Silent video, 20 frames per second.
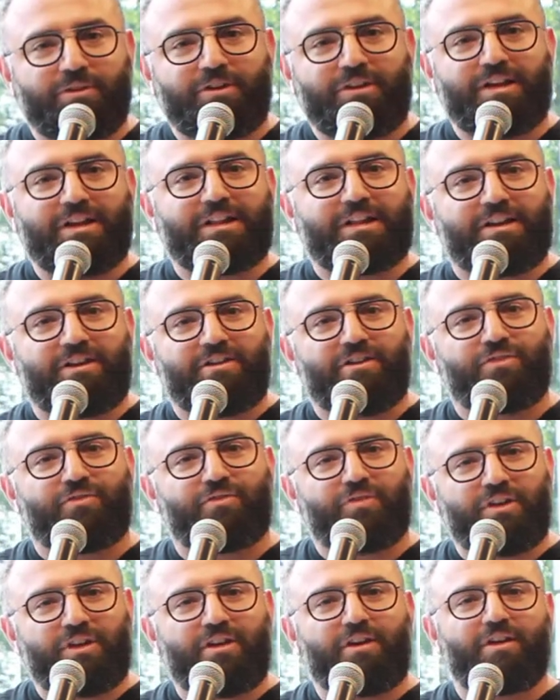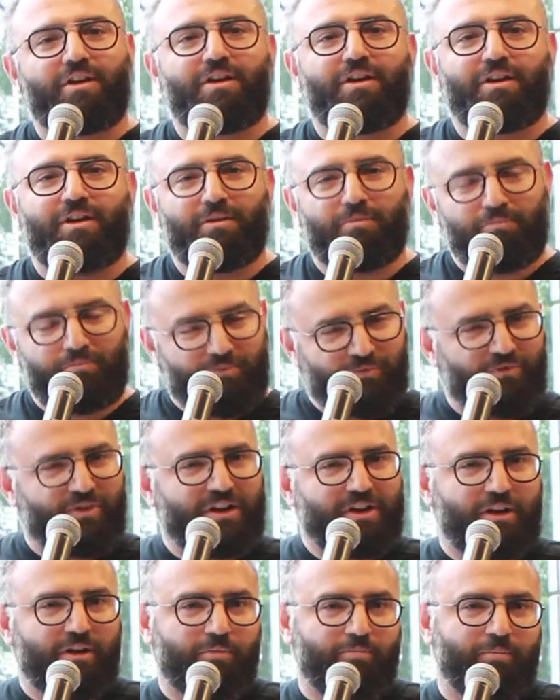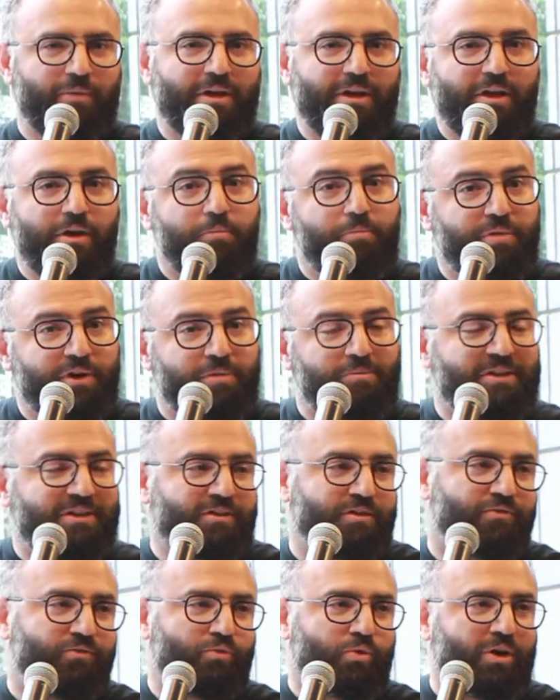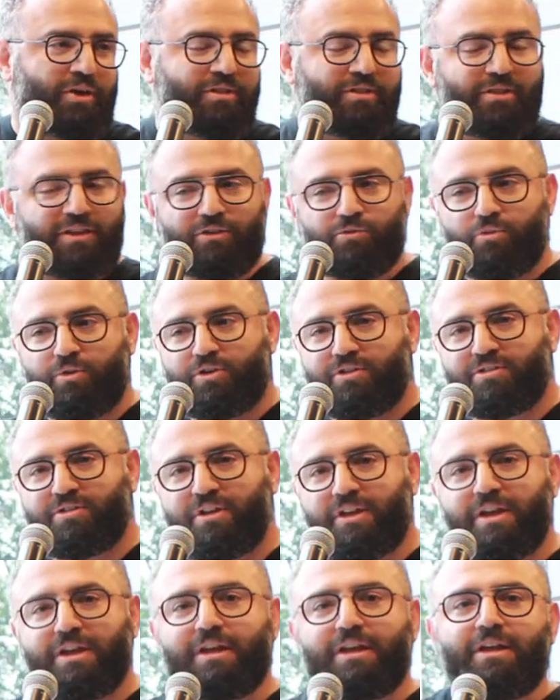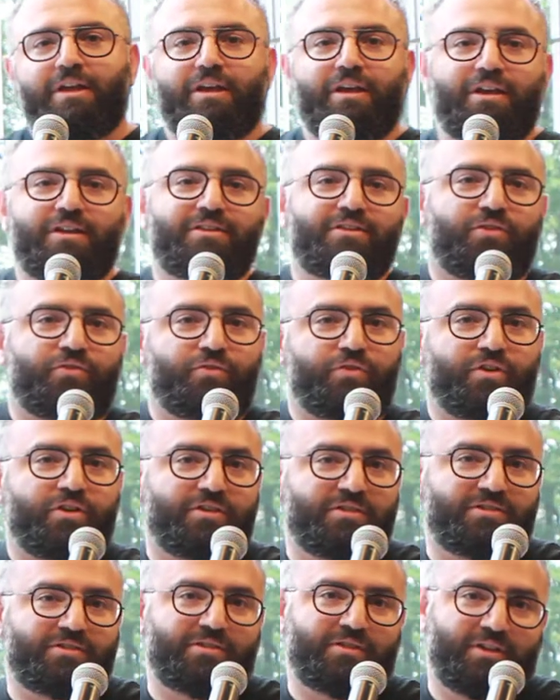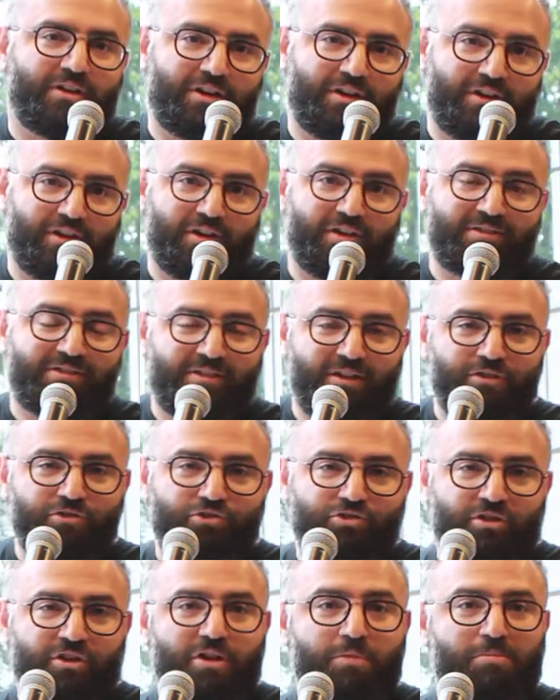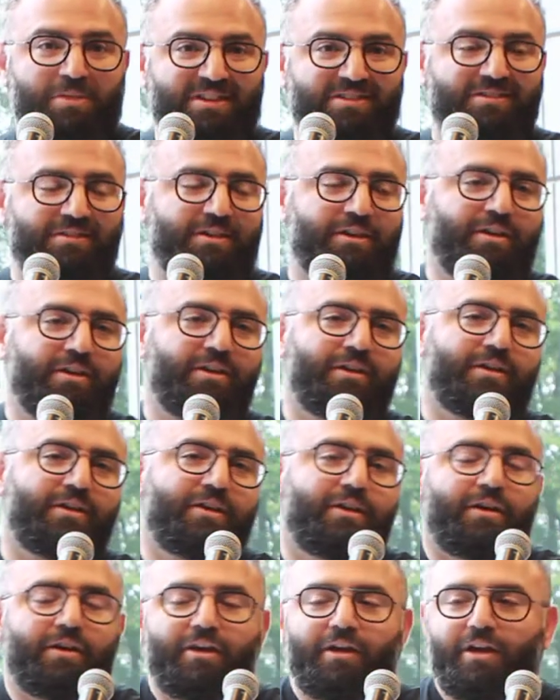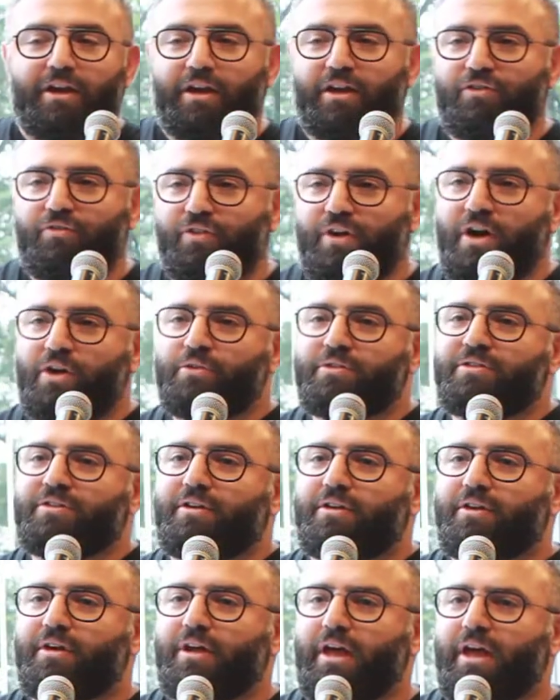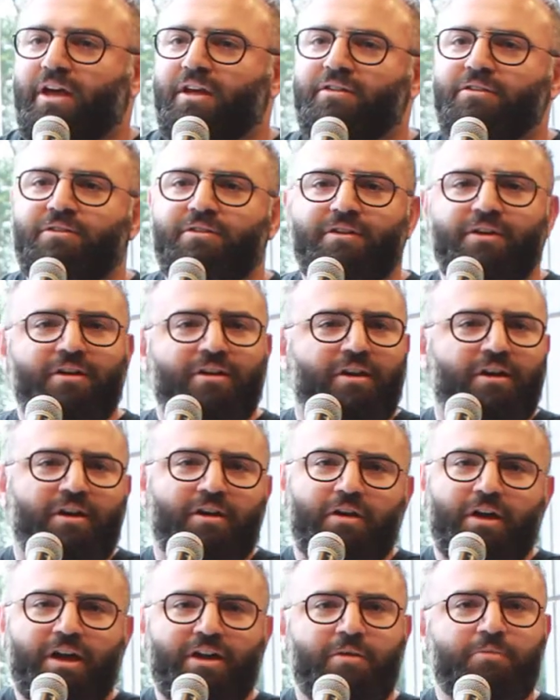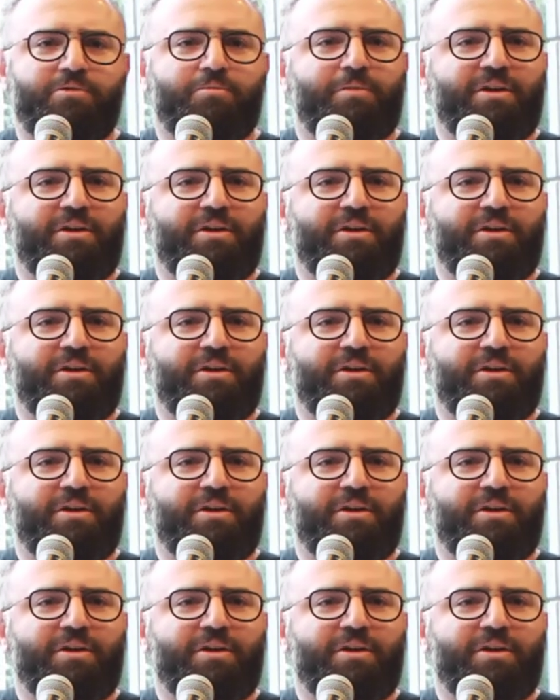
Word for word: calligraphy, very primitive one that was in the first century BC found. And Arabs